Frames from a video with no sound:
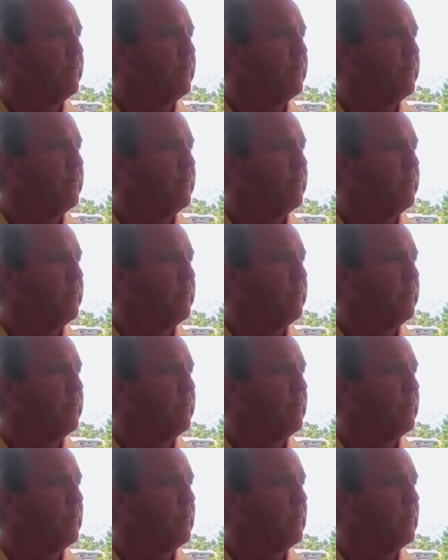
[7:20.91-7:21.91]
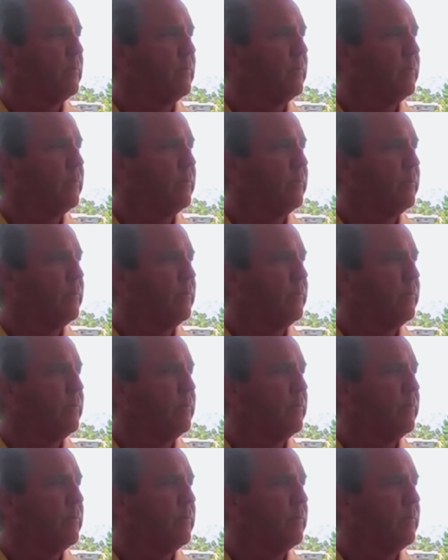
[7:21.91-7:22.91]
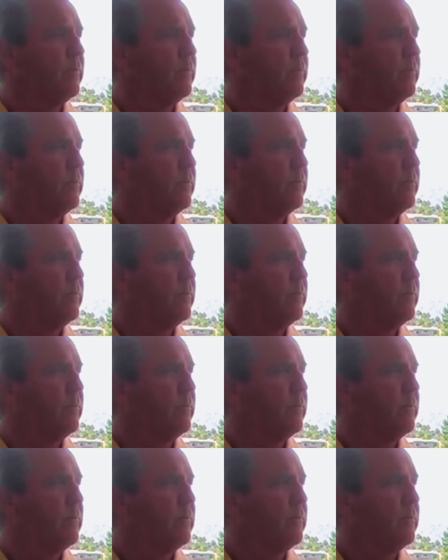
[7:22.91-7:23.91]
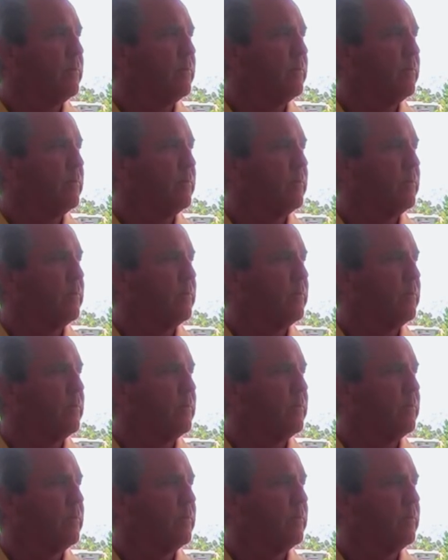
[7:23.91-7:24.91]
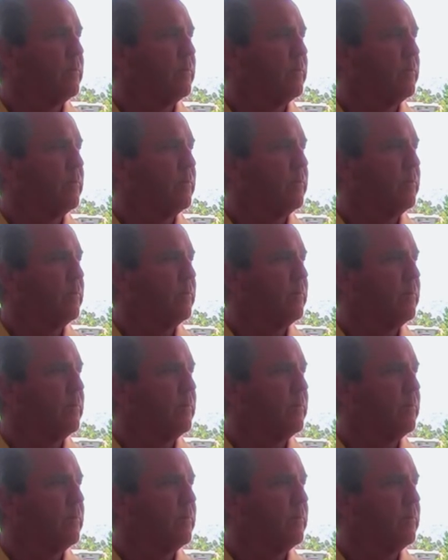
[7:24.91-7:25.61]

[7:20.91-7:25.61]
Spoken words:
The person shown says nothing.